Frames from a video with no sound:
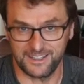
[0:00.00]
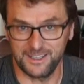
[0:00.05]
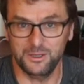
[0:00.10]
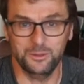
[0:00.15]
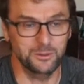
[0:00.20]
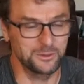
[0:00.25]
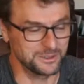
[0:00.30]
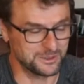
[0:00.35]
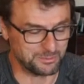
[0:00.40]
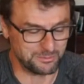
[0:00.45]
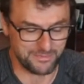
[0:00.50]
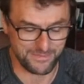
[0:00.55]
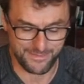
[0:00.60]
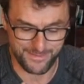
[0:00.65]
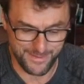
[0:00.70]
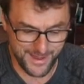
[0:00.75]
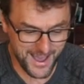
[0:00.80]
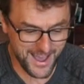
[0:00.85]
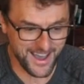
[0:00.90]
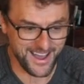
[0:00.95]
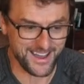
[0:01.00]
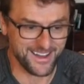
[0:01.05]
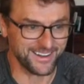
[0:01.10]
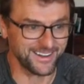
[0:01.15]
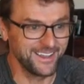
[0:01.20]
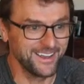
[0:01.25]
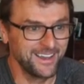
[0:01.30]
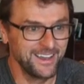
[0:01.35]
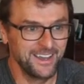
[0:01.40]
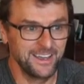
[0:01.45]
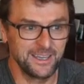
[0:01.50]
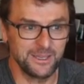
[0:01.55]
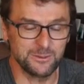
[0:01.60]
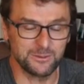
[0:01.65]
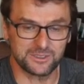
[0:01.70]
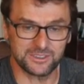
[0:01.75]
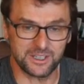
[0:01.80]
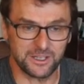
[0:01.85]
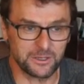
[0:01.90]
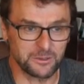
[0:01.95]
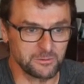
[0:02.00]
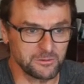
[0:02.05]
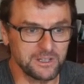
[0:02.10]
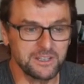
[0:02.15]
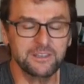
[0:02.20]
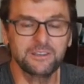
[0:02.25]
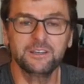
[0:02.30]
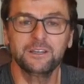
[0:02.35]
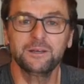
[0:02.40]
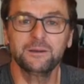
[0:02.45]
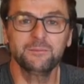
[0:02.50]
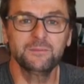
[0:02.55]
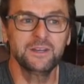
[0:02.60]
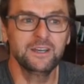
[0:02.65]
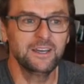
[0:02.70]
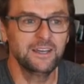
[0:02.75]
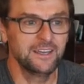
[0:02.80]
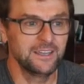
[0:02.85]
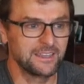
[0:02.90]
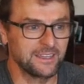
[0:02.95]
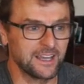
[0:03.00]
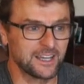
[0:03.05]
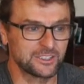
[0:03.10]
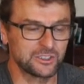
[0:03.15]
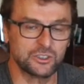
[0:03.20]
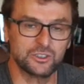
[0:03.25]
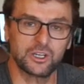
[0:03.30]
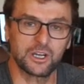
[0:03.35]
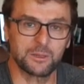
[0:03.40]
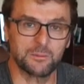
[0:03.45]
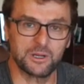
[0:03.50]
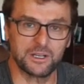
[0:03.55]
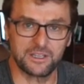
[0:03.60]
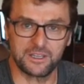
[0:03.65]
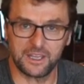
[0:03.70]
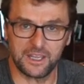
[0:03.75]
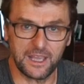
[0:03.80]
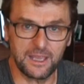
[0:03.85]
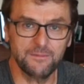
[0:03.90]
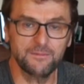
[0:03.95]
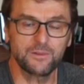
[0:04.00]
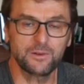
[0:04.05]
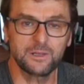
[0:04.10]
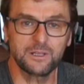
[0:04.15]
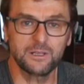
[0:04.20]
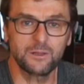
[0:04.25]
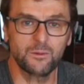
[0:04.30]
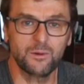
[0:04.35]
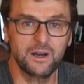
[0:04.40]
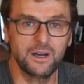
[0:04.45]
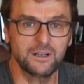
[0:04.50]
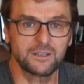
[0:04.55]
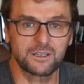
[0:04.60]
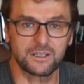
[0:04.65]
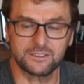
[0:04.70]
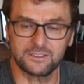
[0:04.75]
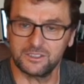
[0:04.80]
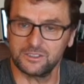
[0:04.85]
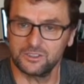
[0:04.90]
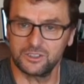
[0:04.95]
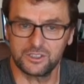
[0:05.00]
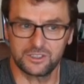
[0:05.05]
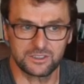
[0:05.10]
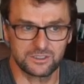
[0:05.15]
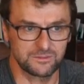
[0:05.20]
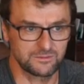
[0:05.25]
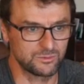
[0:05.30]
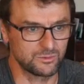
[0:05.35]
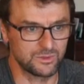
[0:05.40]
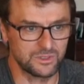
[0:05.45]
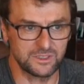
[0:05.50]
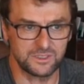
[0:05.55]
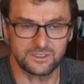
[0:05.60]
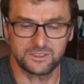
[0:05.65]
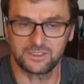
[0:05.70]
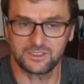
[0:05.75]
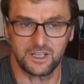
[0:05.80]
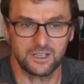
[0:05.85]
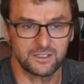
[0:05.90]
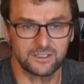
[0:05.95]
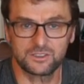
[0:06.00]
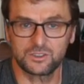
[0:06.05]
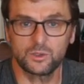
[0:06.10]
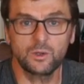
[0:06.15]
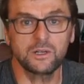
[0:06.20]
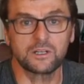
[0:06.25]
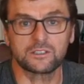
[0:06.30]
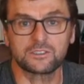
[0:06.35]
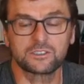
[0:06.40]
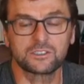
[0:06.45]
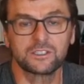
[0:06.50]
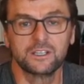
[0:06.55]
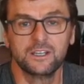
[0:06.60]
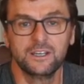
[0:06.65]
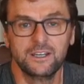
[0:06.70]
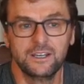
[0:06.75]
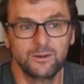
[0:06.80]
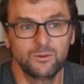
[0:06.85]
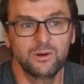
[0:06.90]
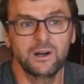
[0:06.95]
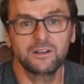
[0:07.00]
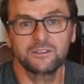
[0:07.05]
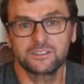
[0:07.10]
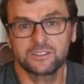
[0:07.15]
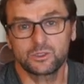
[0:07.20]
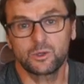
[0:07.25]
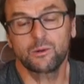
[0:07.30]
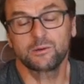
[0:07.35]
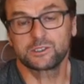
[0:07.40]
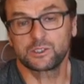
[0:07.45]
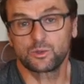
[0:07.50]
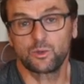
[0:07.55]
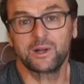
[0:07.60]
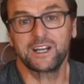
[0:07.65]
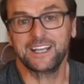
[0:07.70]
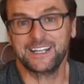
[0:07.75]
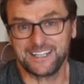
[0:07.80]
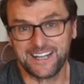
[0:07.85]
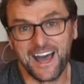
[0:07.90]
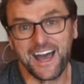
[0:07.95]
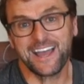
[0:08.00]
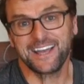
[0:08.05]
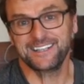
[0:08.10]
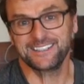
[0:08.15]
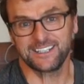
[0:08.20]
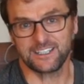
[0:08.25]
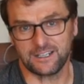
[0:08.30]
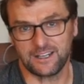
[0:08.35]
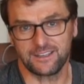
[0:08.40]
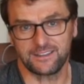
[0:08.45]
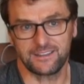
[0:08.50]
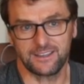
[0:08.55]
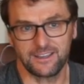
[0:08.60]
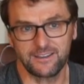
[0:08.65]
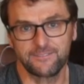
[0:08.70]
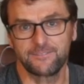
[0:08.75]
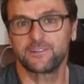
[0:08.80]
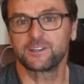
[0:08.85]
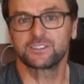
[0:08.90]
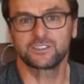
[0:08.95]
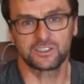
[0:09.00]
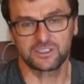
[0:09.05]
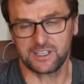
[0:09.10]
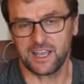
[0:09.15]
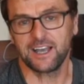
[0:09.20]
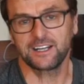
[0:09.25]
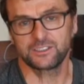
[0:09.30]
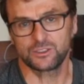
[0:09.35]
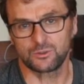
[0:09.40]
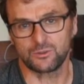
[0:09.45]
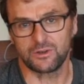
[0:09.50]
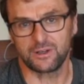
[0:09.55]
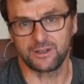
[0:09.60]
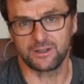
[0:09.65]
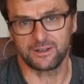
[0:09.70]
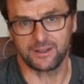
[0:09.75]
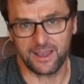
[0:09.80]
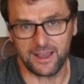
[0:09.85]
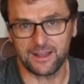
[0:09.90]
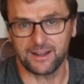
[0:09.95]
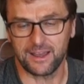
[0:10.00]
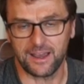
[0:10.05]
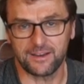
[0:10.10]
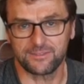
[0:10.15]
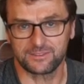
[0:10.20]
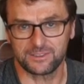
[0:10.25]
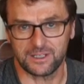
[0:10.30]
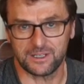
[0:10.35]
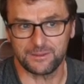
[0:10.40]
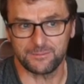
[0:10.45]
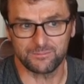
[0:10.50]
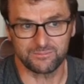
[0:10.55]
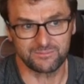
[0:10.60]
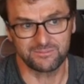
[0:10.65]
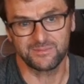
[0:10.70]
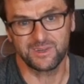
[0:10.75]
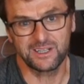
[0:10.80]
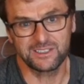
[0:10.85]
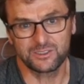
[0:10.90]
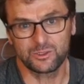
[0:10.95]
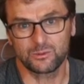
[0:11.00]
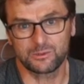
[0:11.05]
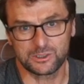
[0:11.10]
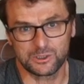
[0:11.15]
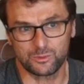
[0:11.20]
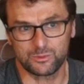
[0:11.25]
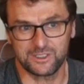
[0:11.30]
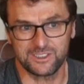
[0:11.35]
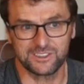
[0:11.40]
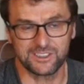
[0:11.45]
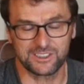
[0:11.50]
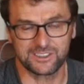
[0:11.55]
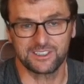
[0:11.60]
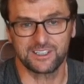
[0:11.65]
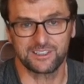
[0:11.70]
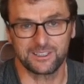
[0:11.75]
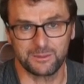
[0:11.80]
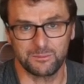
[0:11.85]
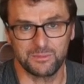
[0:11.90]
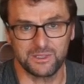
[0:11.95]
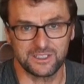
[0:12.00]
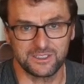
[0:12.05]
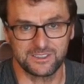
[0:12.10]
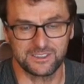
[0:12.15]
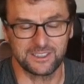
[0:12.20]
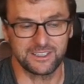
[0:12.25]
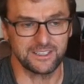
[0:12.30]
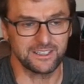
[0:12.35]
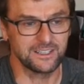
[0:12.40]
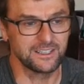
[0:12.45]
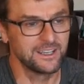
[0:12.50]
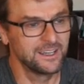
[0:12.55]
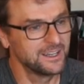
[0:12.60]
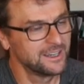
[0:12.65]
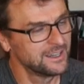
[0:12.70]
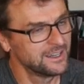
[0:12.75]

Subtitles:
He was bad. He was out of rhythm. They actually took him out of the game for a little while because he just was out of sorts. Well, the score was 29-0 for Saskatchewan at halftime. My score was 26-0 BC.